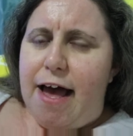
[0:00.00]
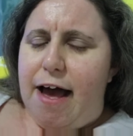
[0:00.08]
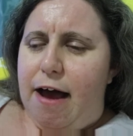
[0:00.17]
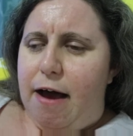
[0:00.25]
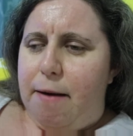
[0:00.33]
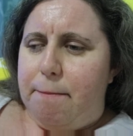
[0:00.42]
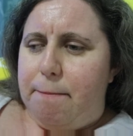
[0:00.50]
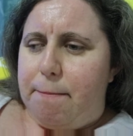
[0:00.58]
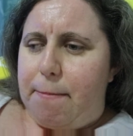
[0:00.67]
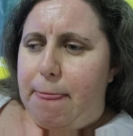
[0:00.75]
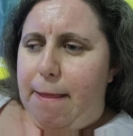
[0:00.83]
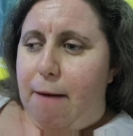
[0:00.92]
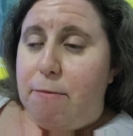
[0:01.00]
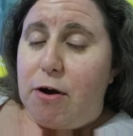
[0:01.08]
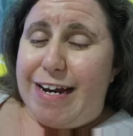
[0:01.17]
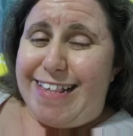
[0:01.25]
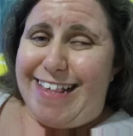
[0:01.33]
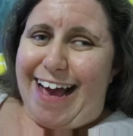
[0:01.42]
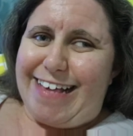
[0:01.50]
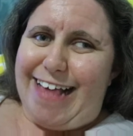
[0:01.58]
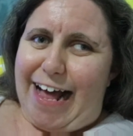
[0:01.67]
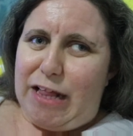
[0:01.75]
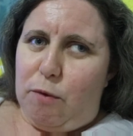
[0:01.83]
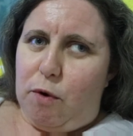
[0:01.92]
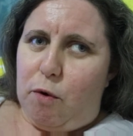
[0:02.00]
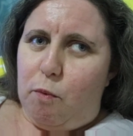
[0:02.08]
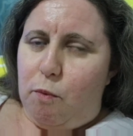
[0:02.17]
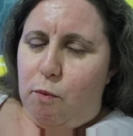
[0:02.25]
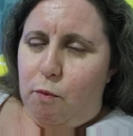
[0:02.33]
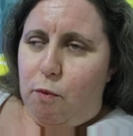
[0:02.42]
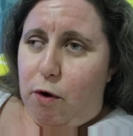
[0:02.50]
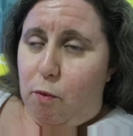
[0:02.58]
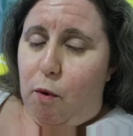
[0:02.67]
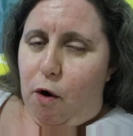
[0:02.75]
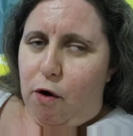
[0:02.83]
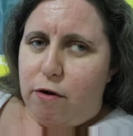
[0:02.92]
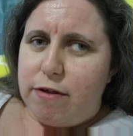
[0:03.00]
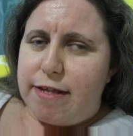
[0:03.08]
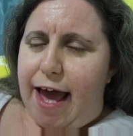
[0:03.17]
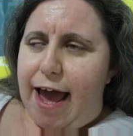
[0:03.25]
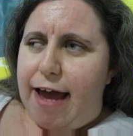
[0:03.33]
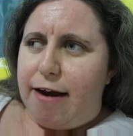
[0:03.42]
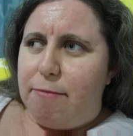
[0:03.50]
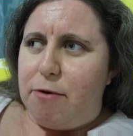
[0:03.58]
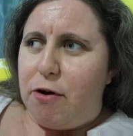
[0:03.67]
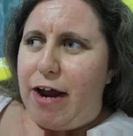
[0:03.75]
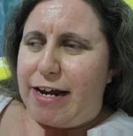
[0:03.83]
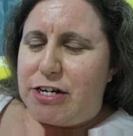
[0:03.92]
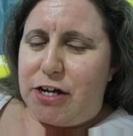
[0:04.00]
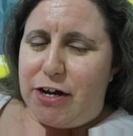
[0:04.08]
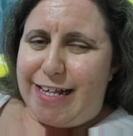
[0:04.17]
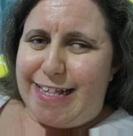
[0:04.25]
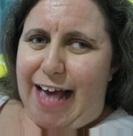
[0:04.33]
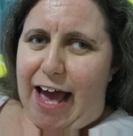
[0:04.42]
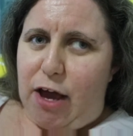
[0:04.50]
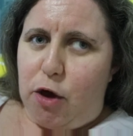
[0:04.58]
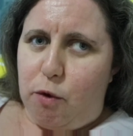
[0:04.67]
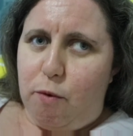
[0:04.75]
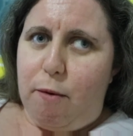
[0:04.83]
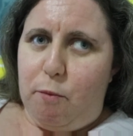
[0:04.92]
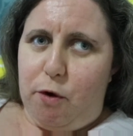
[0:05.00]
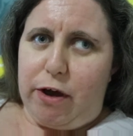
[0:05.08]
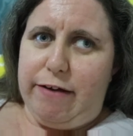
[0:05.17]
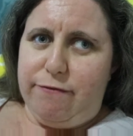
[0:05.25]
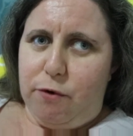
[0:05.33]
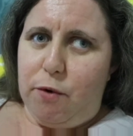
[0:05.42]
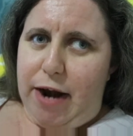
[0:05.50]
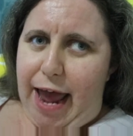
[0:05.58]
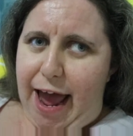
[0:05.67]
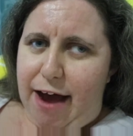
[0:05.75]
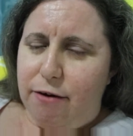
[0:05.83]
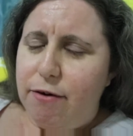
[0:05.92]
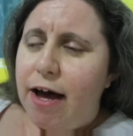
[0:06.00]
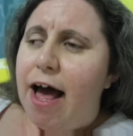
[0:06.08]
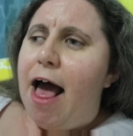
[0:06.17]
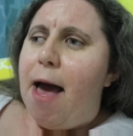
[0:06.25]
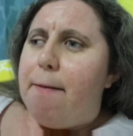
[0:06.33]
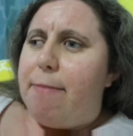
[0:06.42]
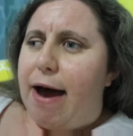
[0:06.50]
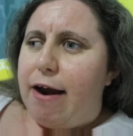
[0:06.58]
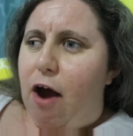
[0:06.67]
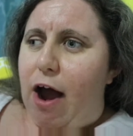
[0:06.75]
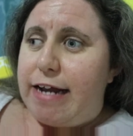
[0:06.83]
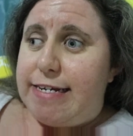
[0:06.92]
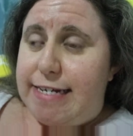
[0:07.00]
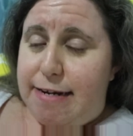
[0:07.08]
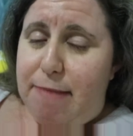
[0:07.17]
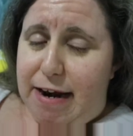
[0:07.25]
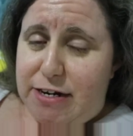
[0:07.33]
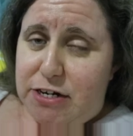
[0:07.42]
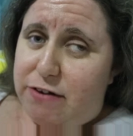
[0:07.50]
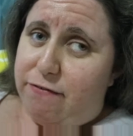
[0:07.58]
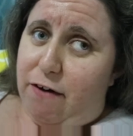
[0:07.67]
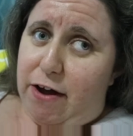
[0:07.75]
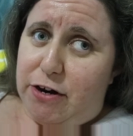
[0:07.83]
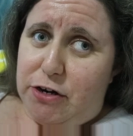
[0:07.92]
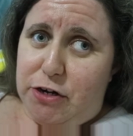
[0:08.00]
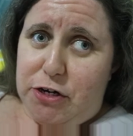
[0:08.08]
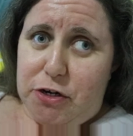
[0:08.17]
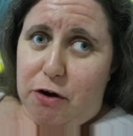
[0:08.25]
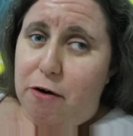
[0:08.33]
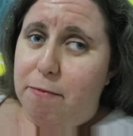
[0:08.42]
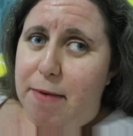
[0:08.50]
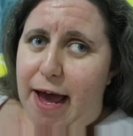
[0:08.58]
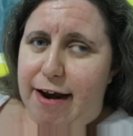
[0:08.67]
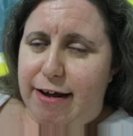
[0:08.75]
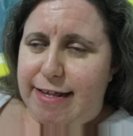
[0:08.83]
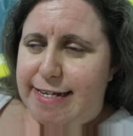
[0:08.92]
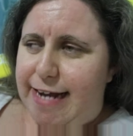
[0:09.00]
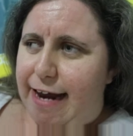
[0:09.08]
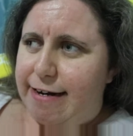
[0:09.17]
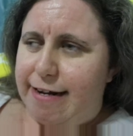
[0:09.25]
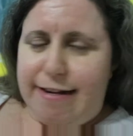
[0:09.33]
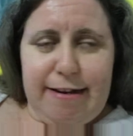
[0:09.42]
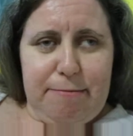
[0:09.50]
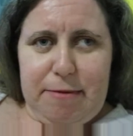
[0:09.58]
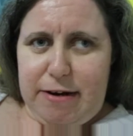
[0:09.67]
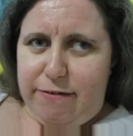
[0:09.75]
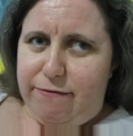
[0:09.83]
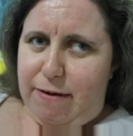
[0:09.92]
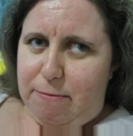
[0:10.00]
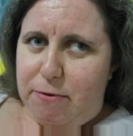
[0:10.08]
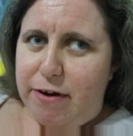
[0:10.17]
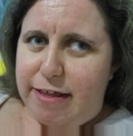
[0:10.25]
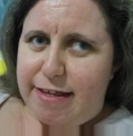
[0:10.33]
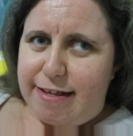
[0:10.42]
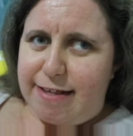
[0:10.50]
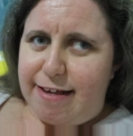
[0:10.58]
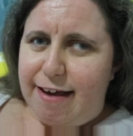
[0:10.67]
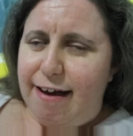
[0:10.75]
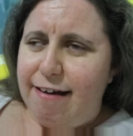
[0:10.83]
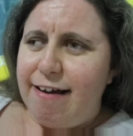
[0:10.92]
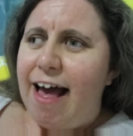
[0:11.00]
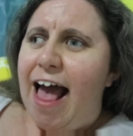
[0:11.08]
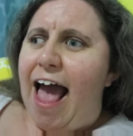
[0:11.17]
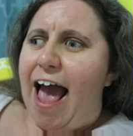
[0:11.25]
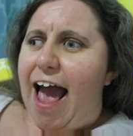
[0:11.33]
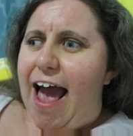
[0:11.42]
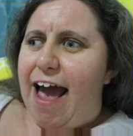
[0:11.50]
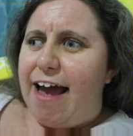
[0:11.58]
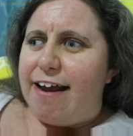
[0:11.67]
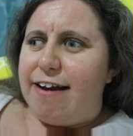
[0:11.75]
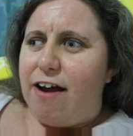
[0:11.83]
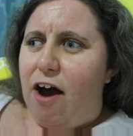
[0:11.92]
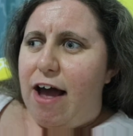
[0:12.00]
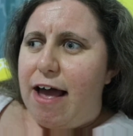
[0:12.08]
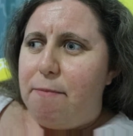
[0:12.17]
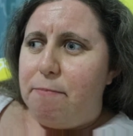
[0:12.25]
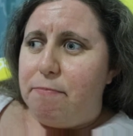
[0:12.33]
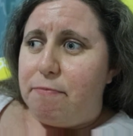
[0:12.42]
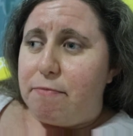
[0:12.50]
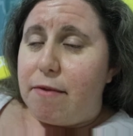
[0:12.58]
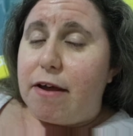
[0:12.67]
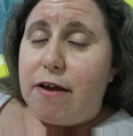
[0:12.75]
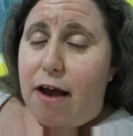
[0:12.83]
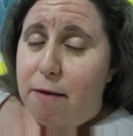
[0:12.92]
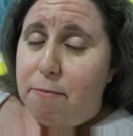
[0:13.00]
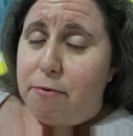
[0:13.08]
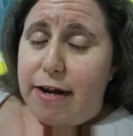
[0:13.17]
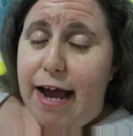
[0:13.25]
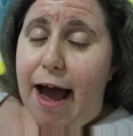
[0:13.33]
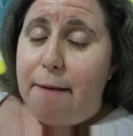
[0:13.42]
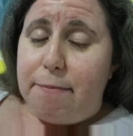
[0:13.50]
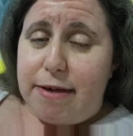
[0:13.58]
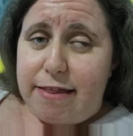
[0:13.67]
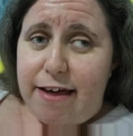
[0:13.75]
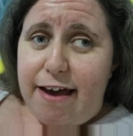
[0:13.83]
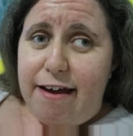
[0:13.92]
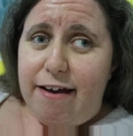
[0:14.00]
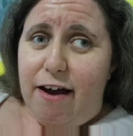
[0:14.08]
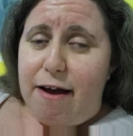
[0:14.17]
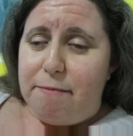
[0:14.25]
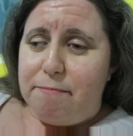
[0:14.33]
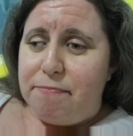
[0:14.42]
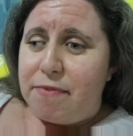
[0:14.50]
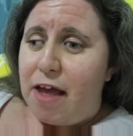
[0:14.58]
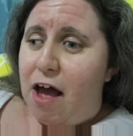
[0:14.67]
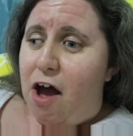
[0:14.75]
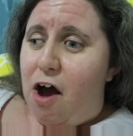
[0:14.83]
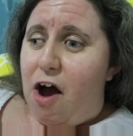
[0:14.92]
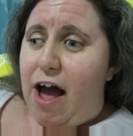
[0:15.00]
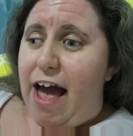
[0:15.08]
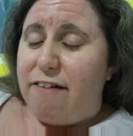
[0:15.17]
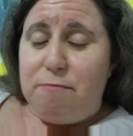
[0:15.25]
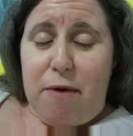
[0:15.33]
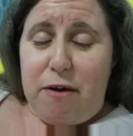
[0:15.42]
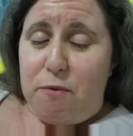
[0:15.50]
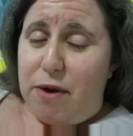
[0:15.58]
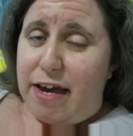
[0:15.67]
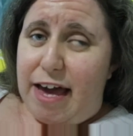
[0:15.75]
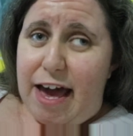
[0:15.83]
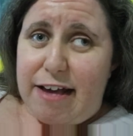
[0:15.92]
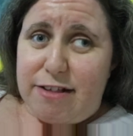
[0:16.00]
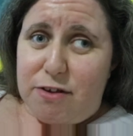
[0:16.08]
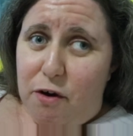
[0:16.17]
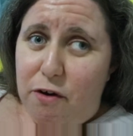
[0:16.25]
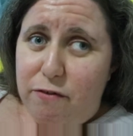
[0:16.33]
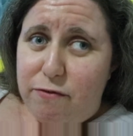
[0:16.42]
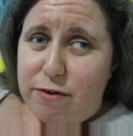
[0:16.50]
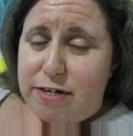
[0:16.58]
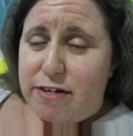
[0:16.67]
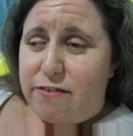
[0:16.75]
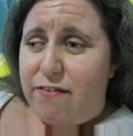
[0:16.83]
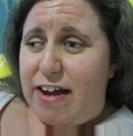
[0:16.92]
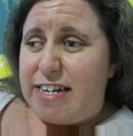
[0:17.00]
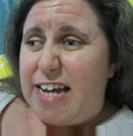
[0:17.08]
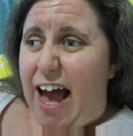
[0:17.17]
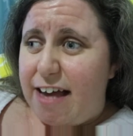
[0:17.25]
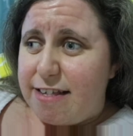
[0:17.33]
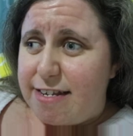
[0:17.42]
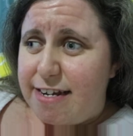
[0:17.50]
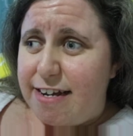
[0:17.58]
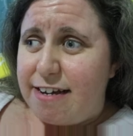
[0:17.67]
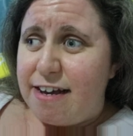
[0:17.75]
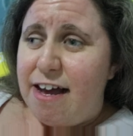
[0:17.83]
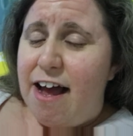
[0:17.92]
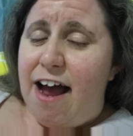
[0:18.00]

I'm not going to say exactly what it was, and I'm not actually going to say who I'm working for now, but I did manage to find a new job, and I started it in the middle of February this year, and I'm pretty happy there. I have my weekends off, which is fantastic.